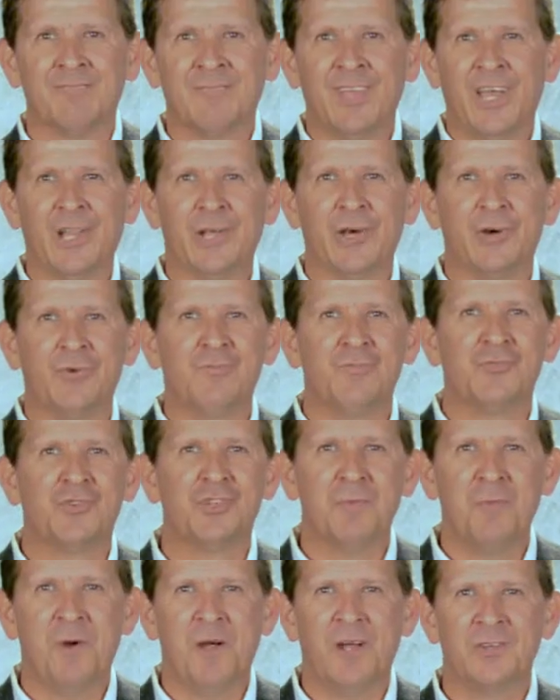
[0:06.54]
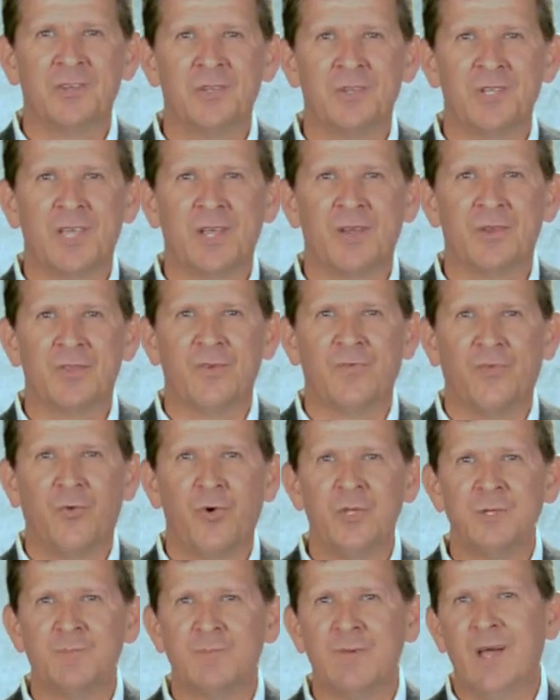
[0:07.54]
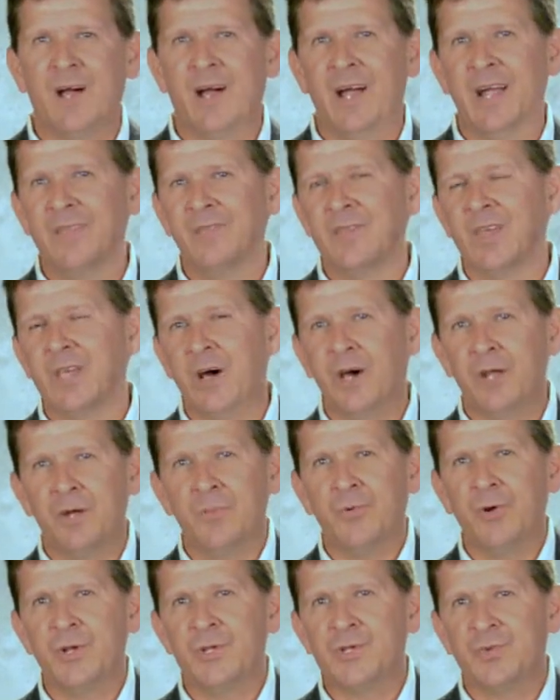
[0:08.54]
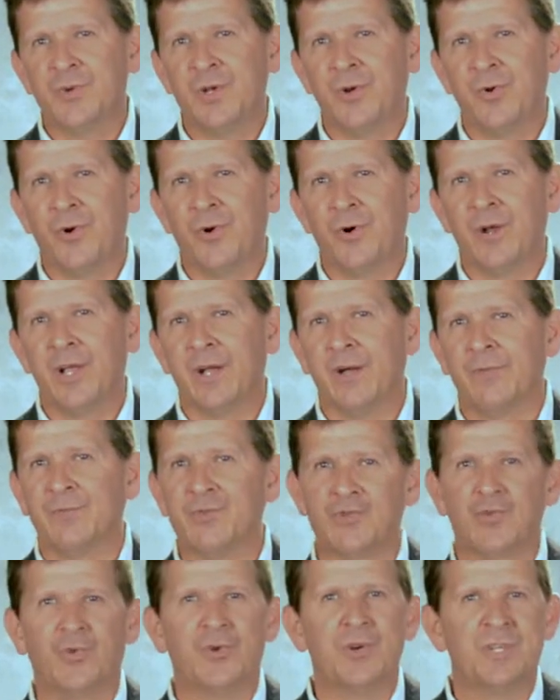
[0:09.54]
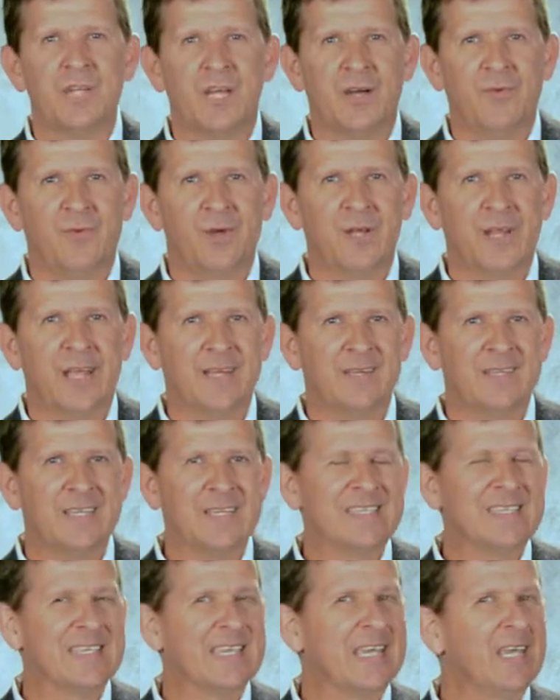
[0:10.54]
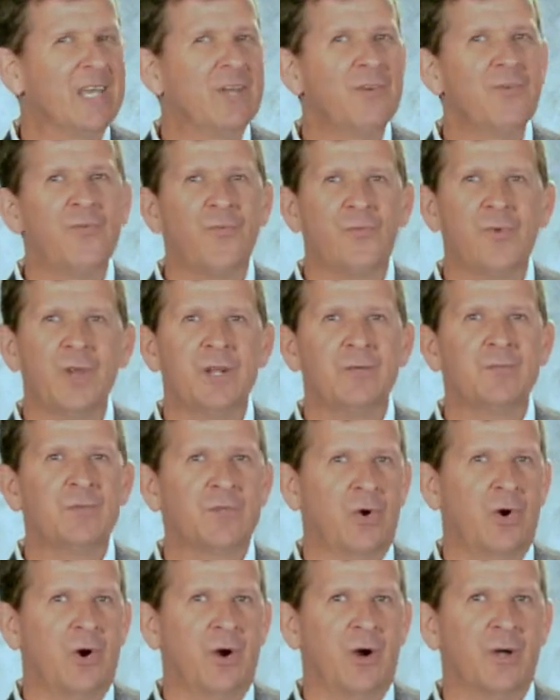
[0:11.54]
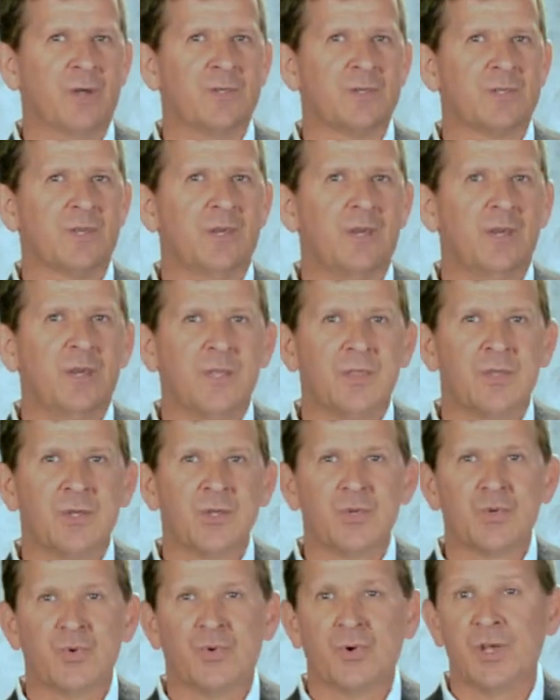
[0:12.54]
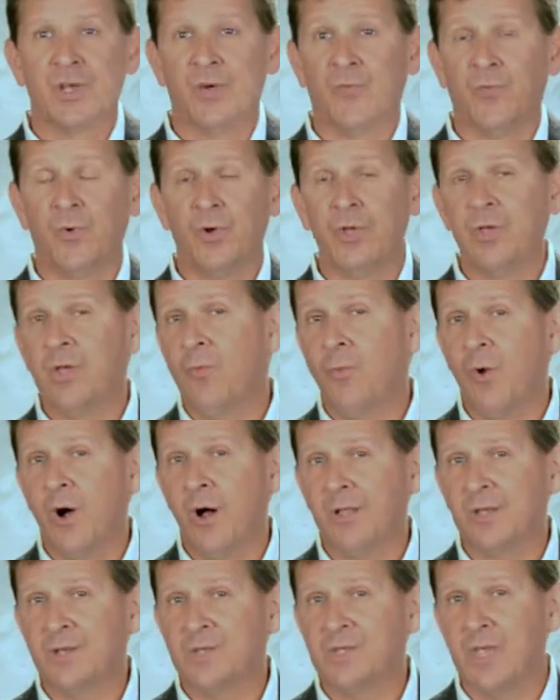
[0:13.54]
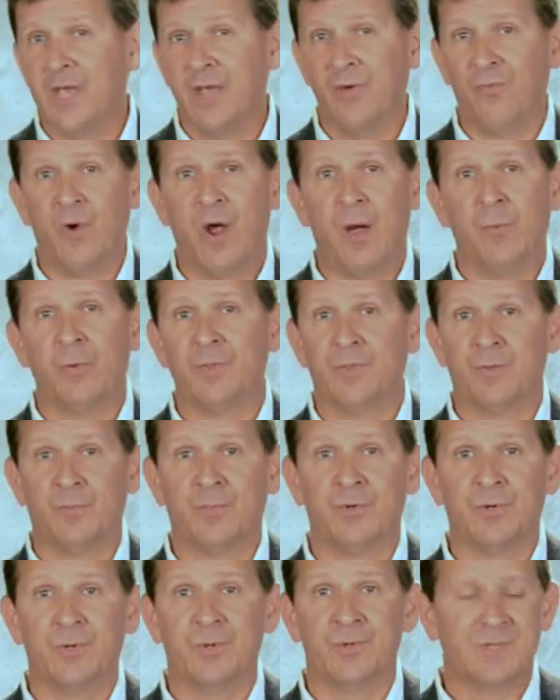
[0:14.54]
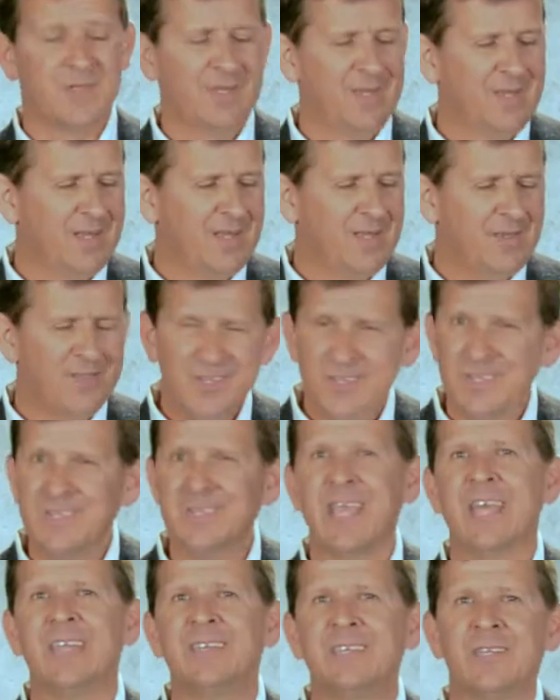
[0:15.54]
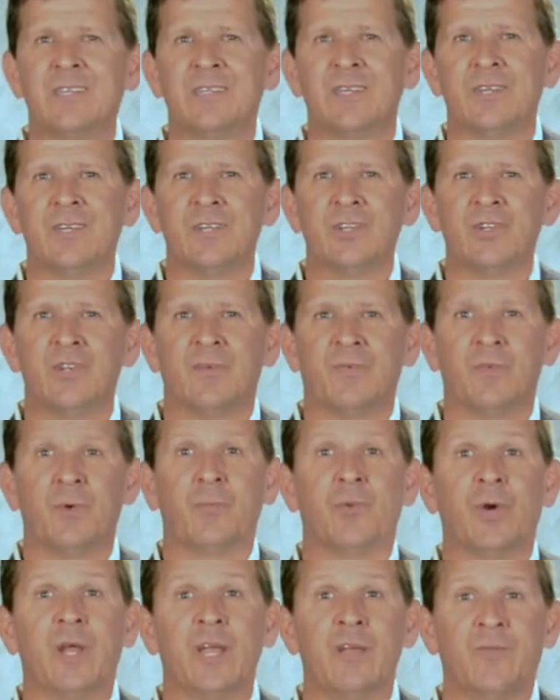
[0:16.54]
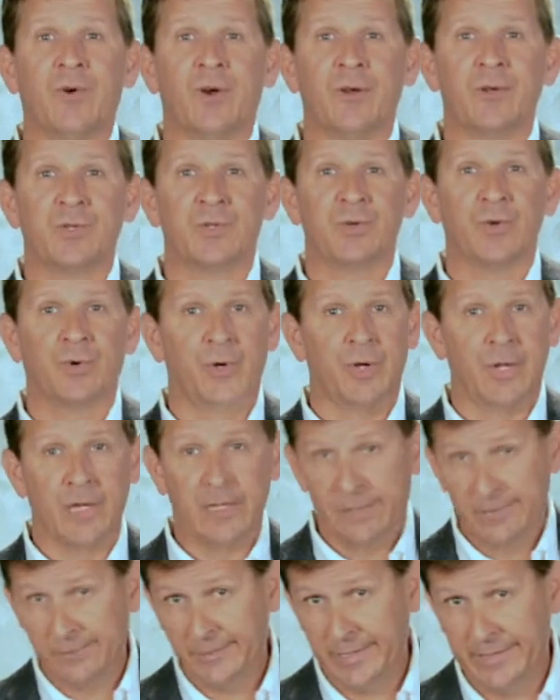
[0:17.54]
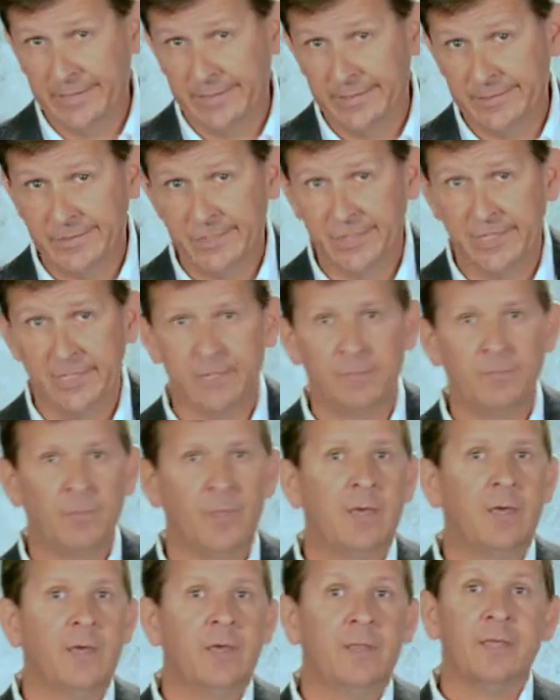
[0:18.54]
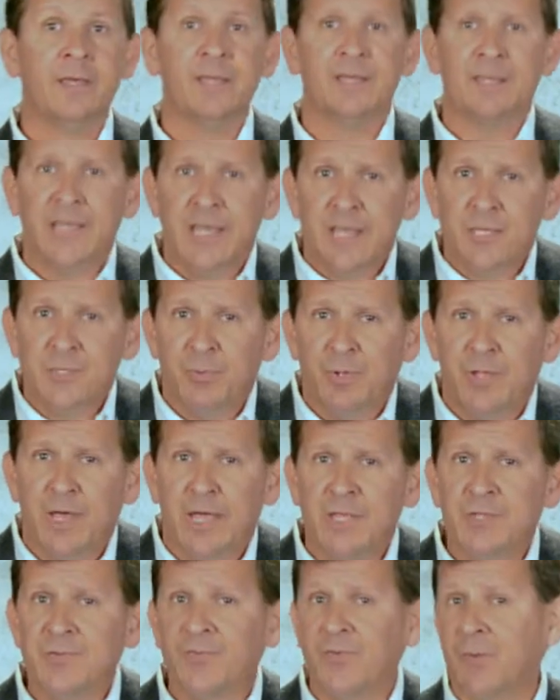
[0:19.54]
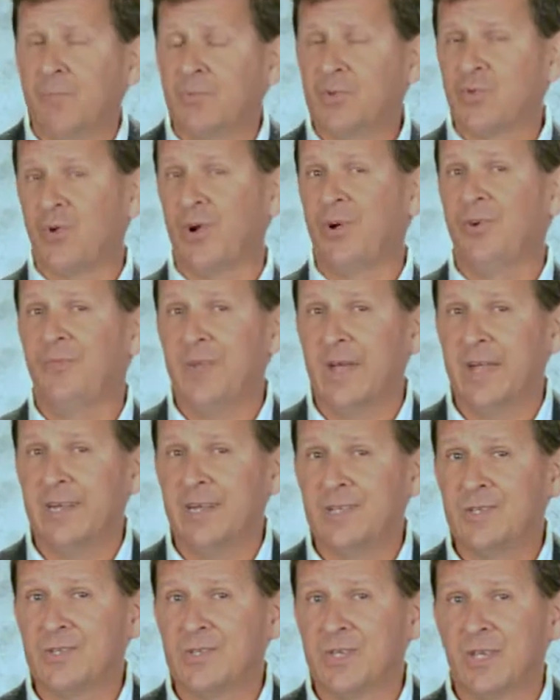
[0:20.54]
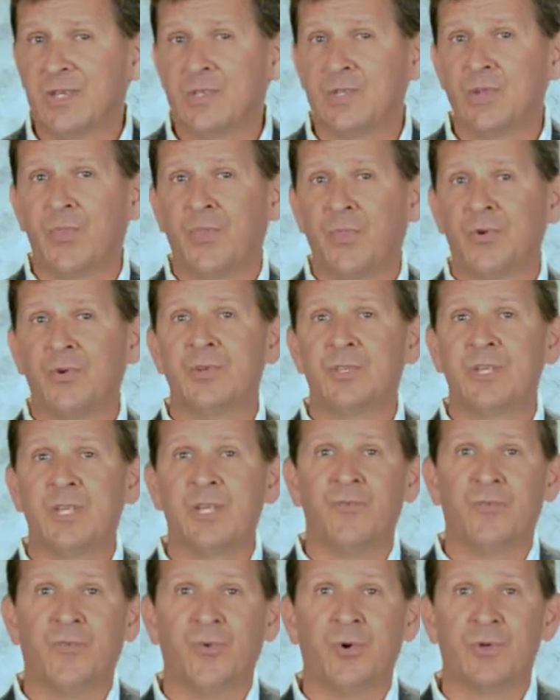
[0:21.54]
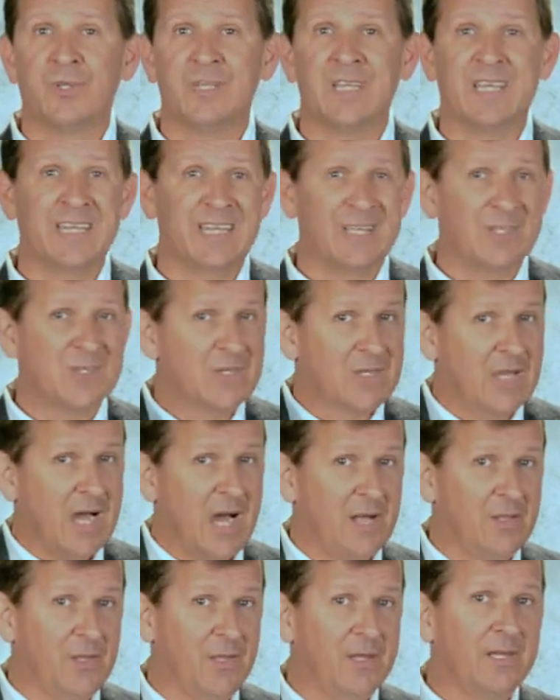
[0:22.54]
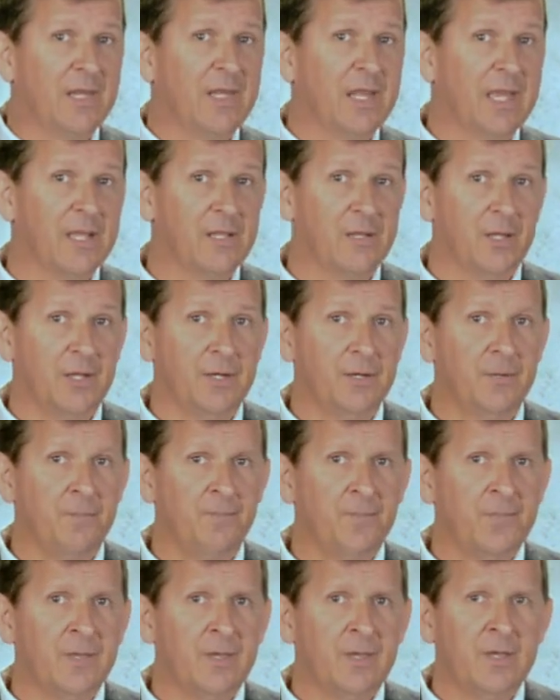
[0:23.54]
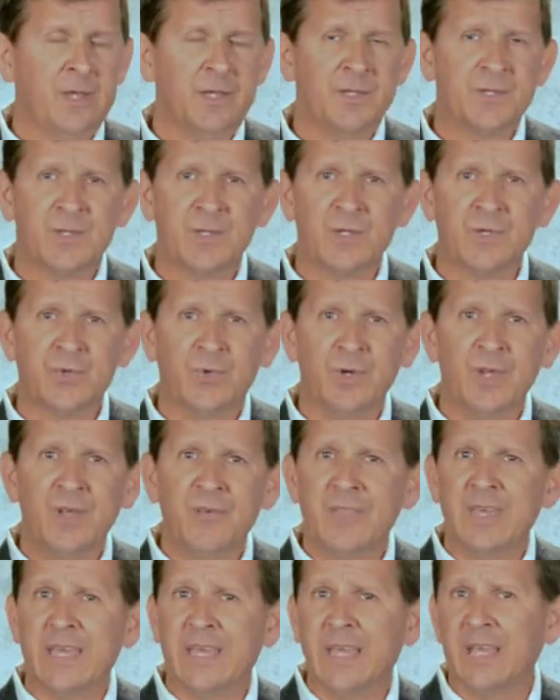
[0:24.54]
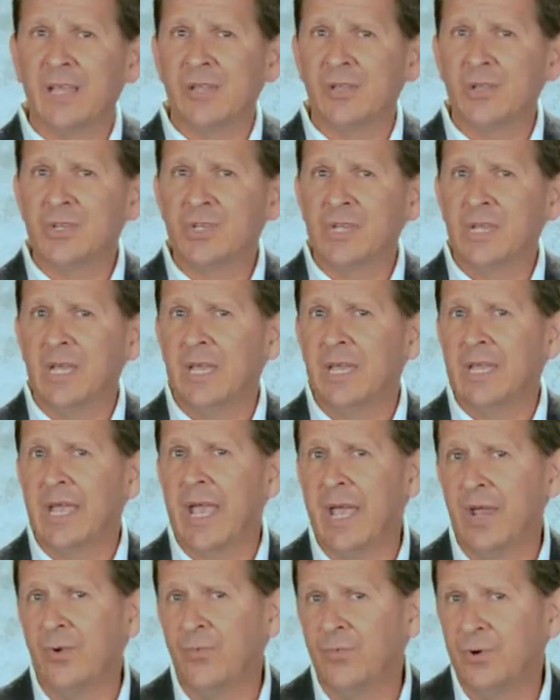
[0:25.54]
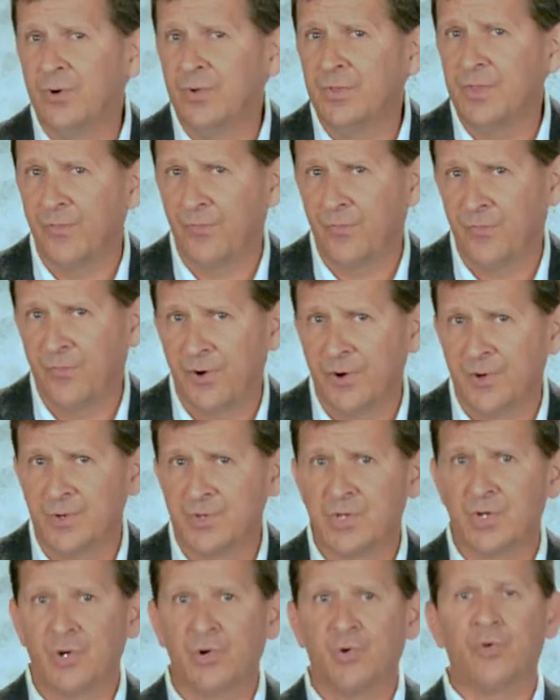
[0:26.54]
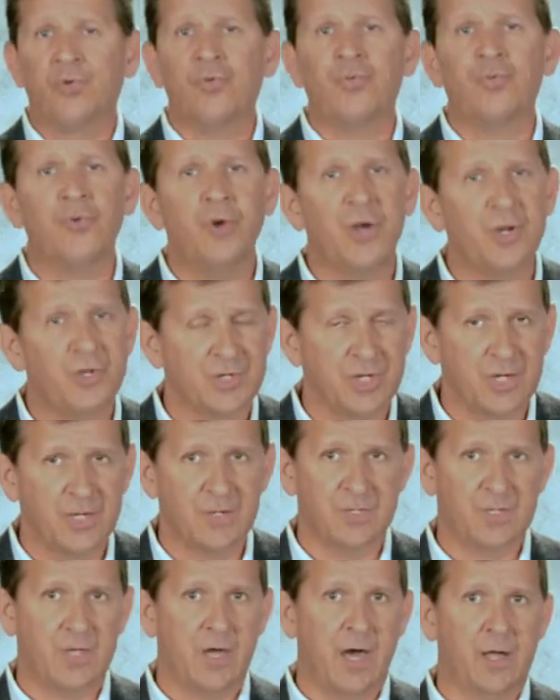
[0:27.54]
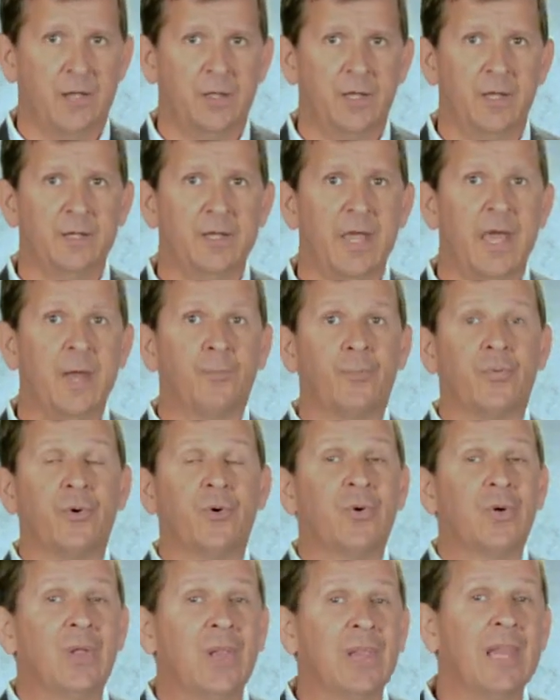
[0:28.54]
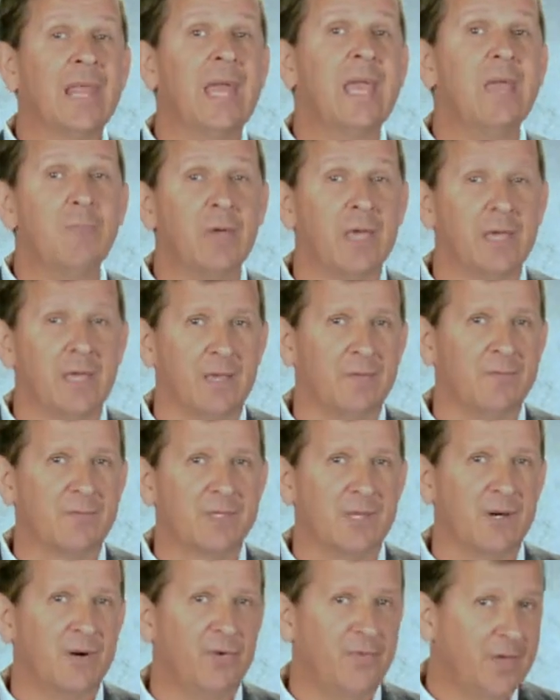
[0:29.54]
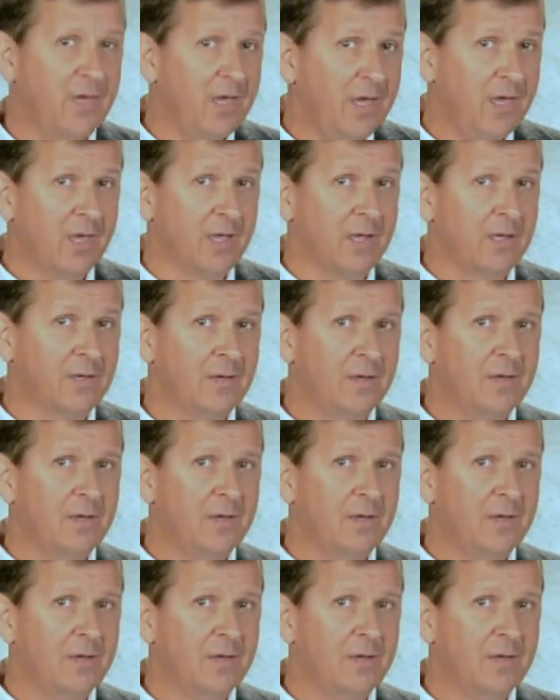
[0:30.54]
Hello, Jim Hodges here, the voice behind the unabridged recording of George Alfred Henty's In Freedom's Cause, the story of William Wallace and Robert the Bruce. This is Henty's edition of the Braveheart story, rated G, that takes place from 1296 to 1314 in Scotland and England. It's the story of the English King Edward I crushing Scotland and proclaiming himself king.